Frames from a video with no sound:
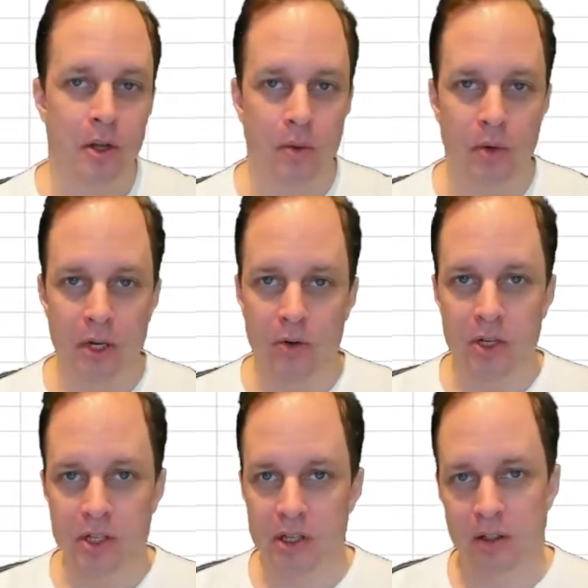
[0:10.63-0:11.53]
We
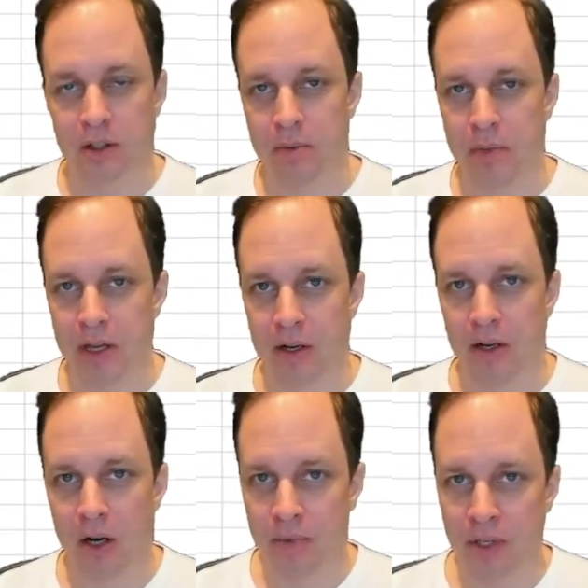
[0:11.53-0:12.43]
recently made an
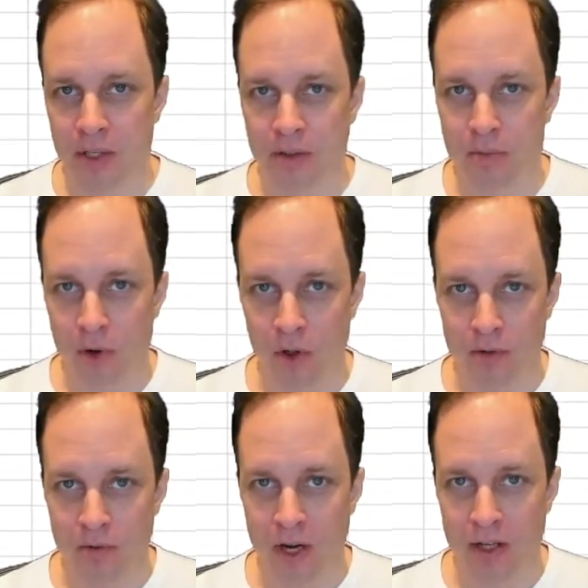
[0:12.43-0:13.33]
update to
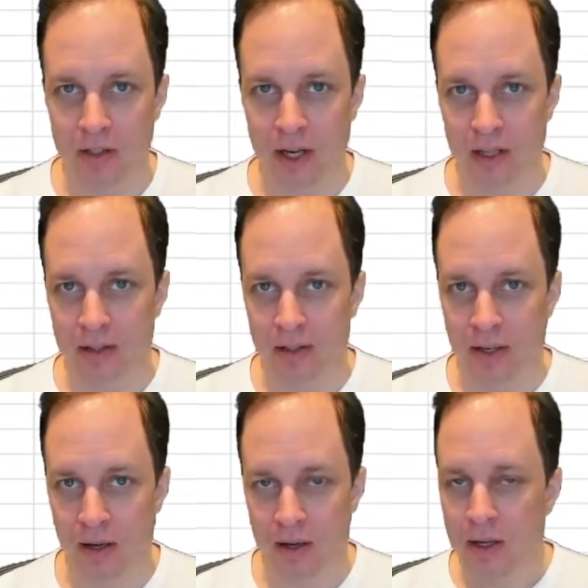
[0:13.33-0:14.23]
Molnify
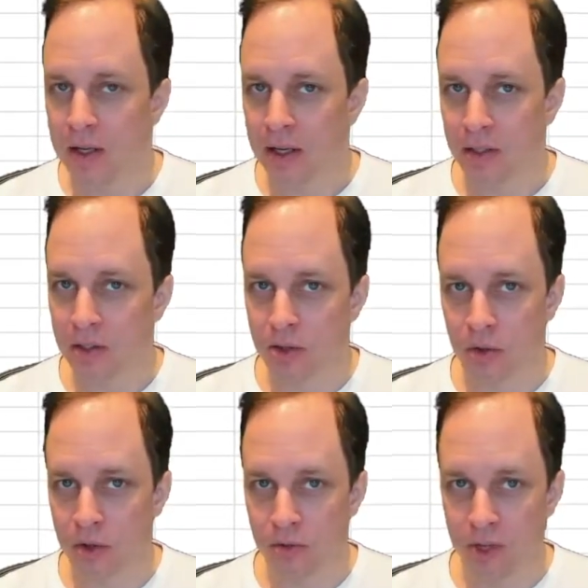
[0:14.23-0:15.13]
that in
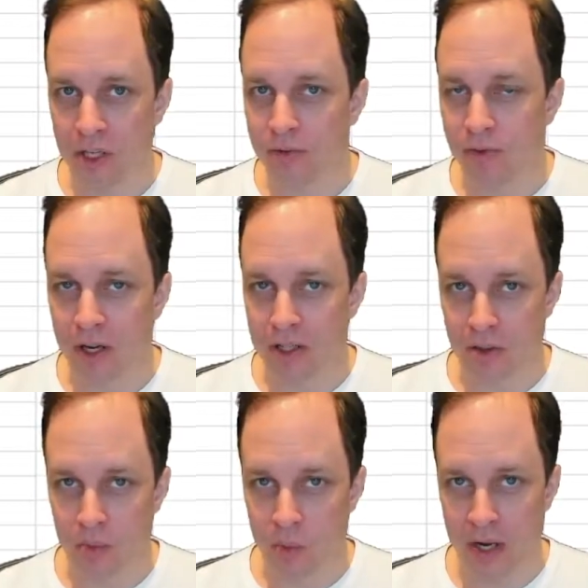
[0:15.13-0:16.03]
short redefines
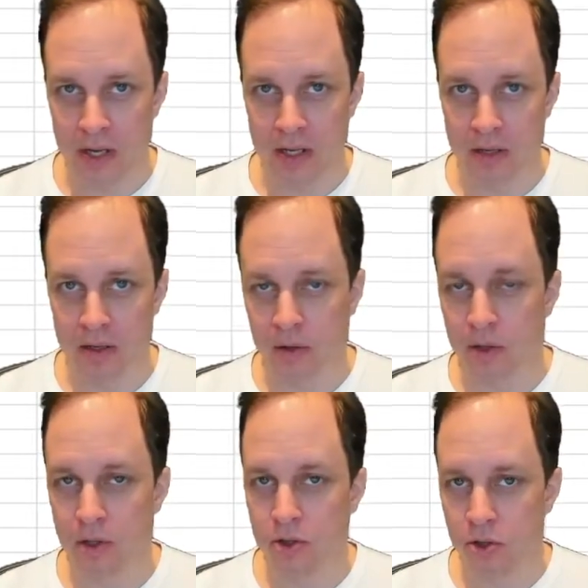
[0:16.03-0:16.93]
the way you
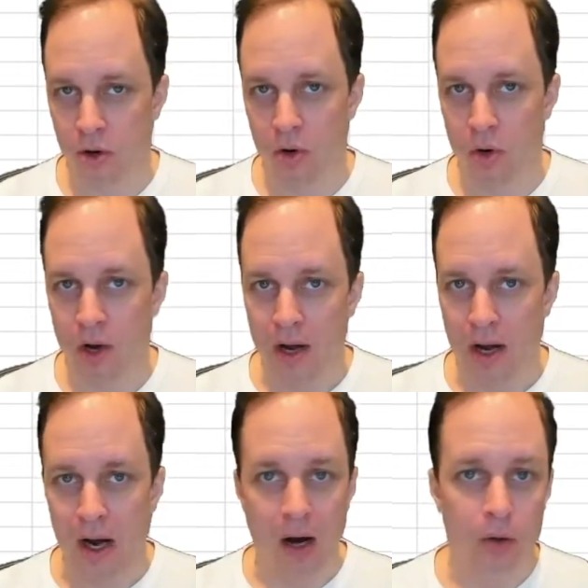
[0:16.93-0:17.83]
can show
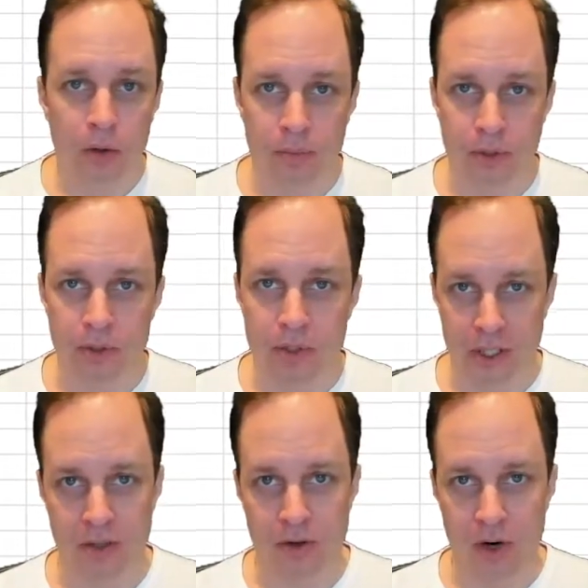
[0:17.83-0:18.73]
outputs
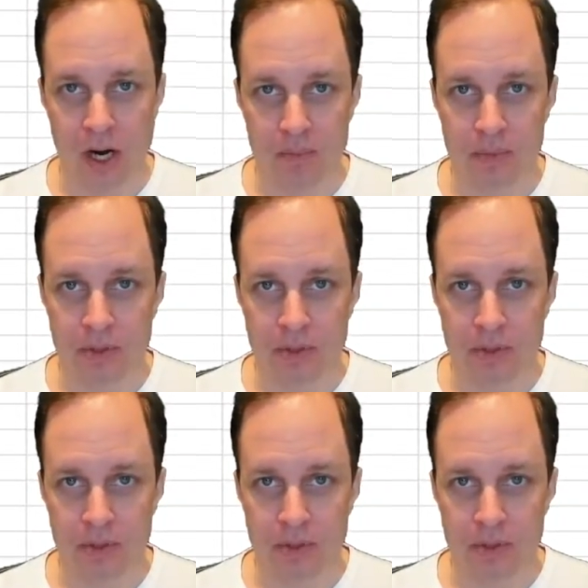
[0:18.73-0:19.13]
in your app.